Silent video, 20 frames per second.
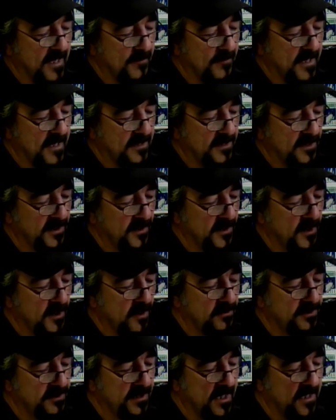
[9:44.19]
how about
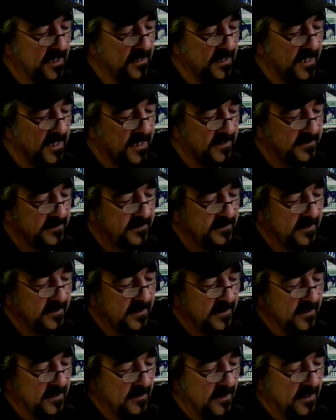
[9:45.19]
Euros, Young Guns?
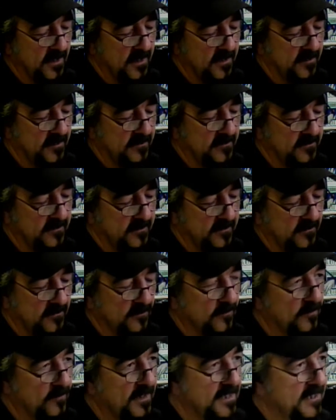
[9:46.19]
What
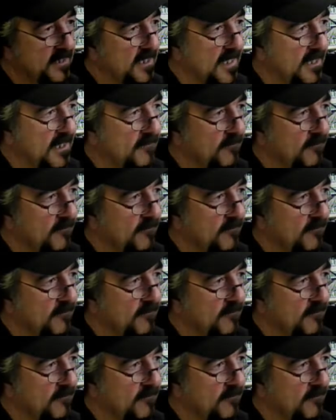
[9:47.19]
do you think?